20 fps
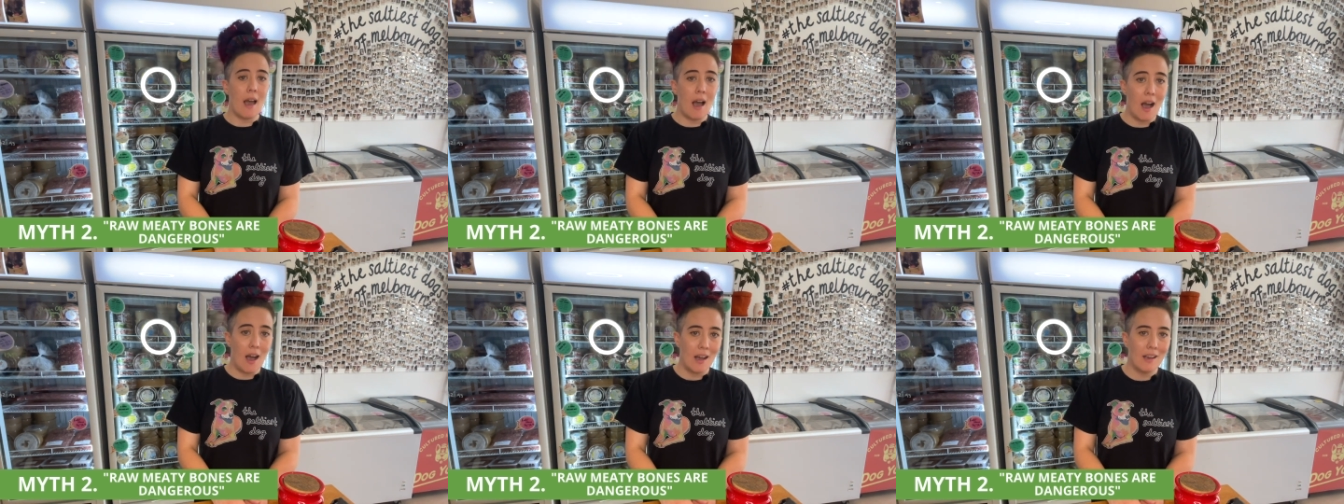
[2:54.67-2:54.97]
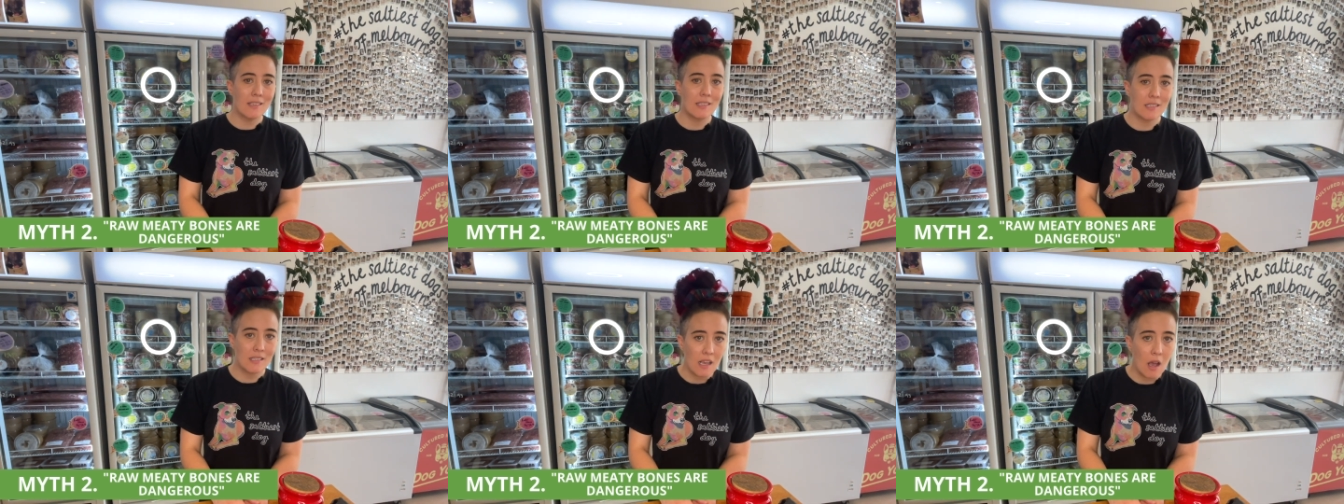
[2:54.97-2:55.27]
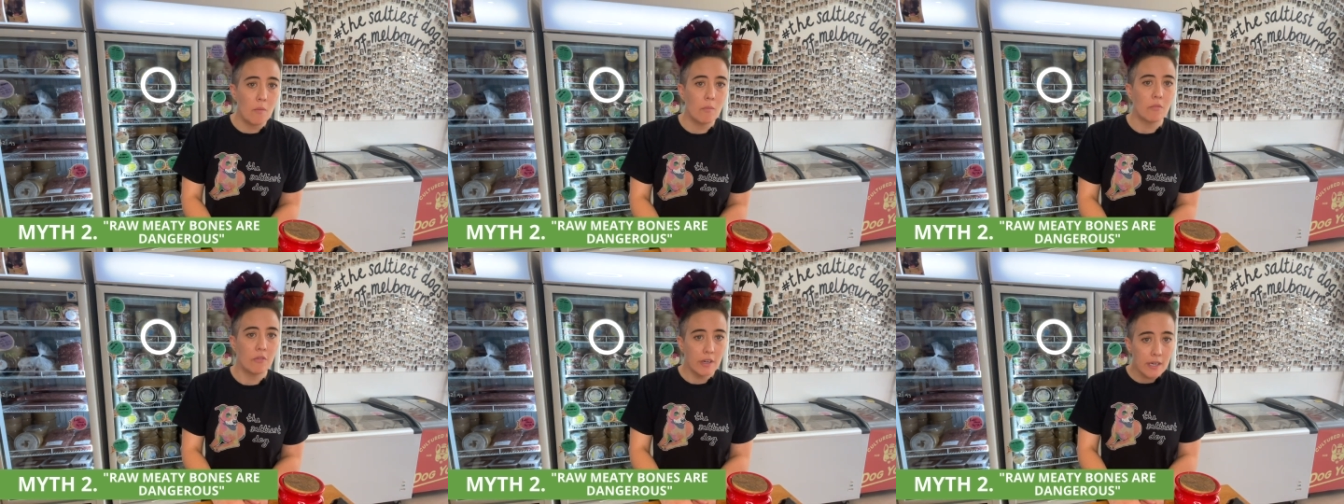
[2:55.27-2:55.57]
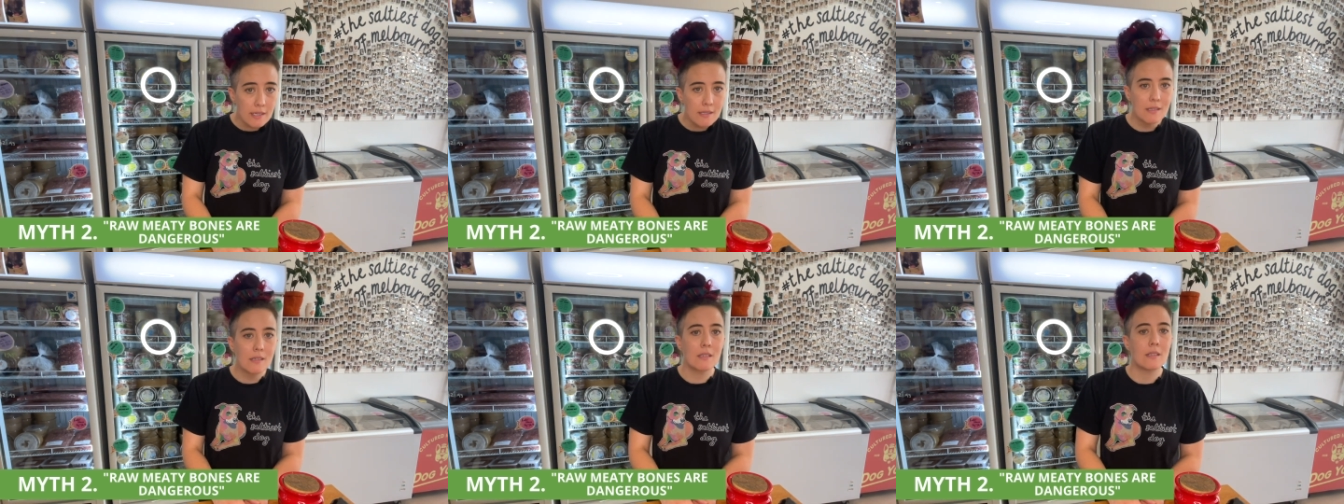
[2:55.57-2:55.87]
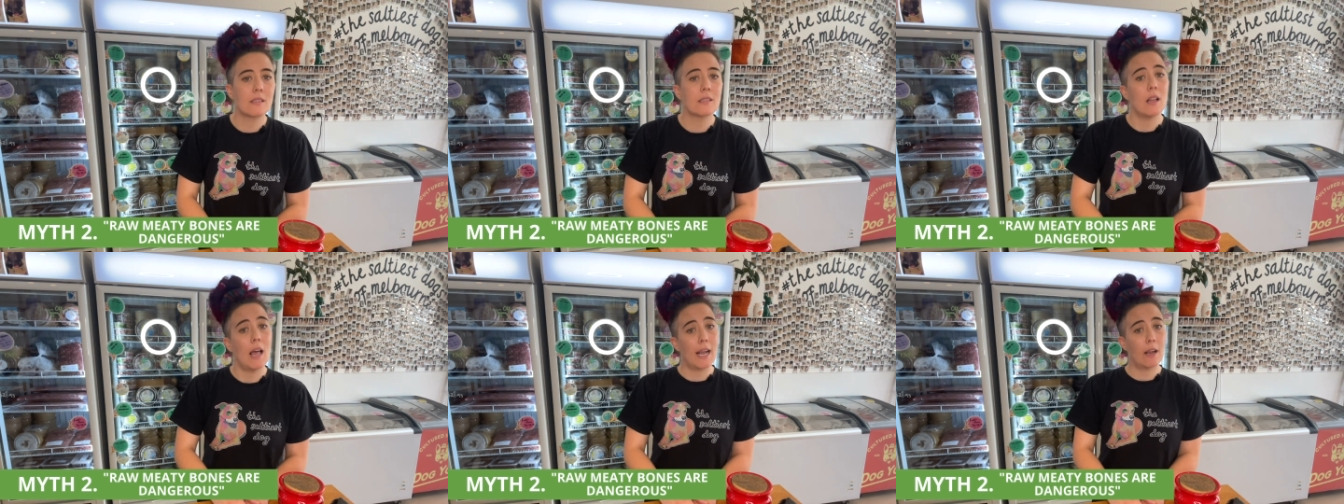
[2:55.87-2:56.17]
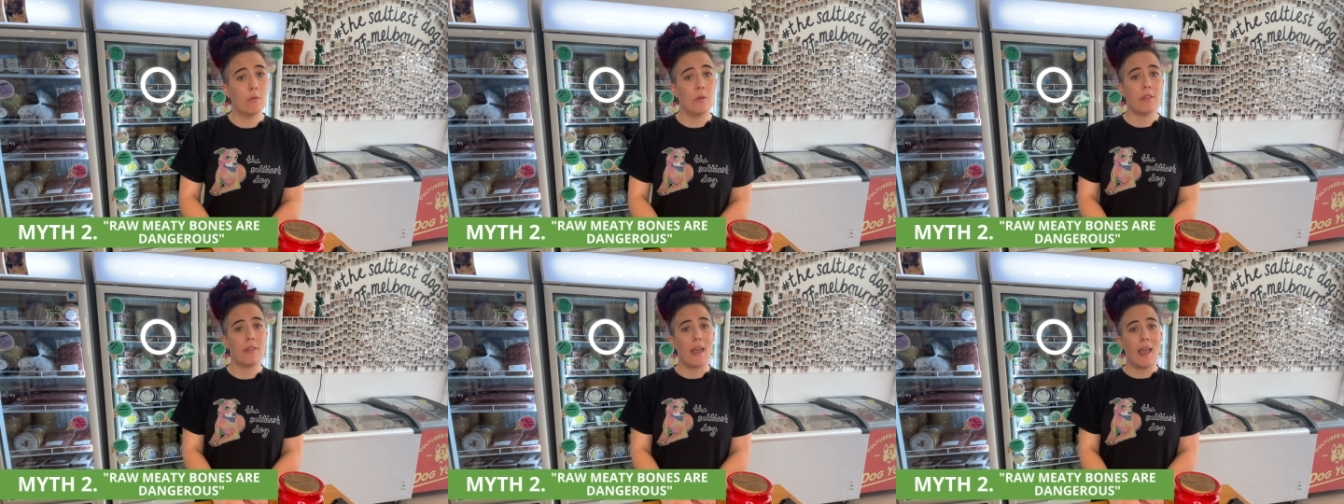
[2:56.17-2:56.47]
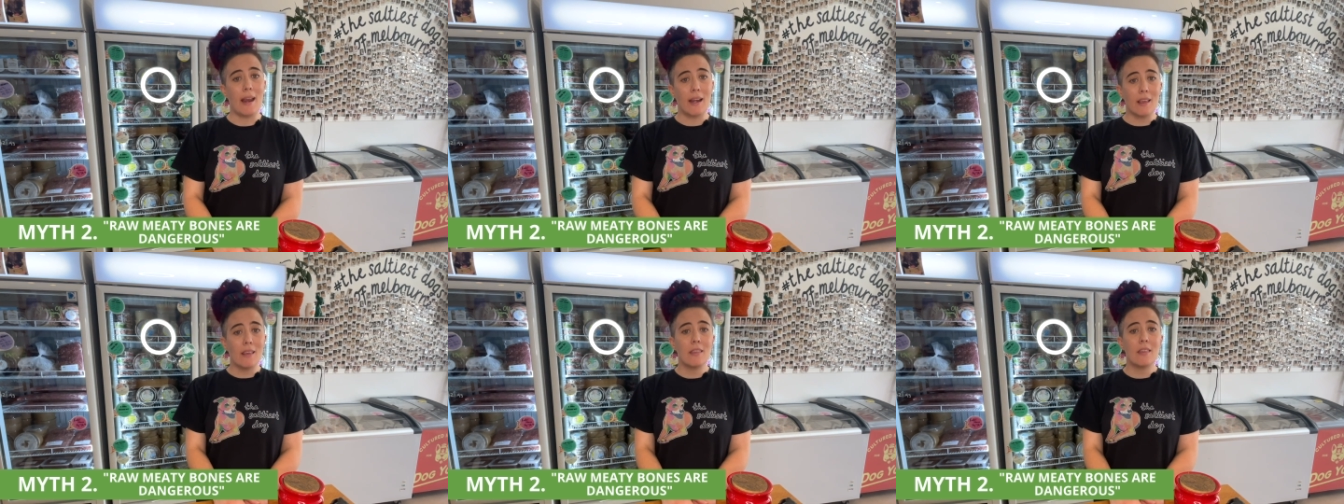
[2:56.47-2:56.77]
are some risks, like with
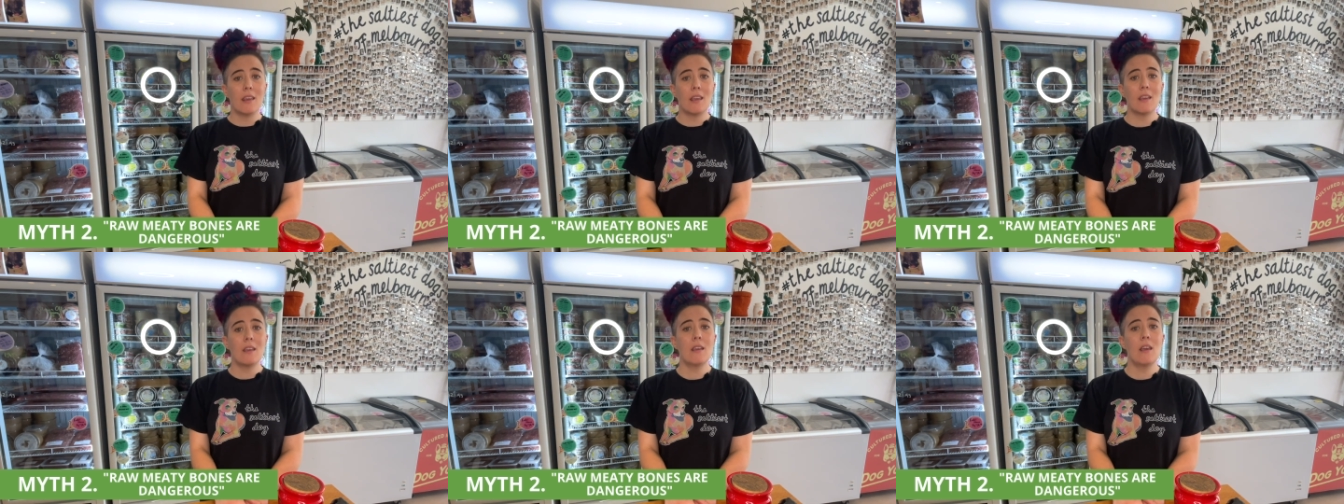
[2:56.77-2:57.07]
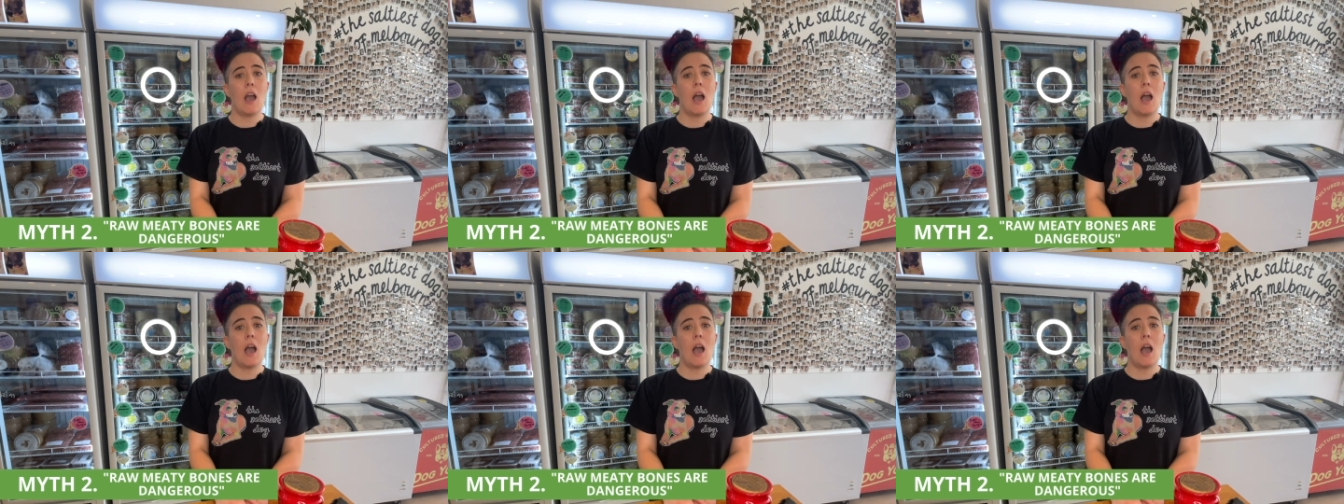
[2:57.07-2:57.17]
anything.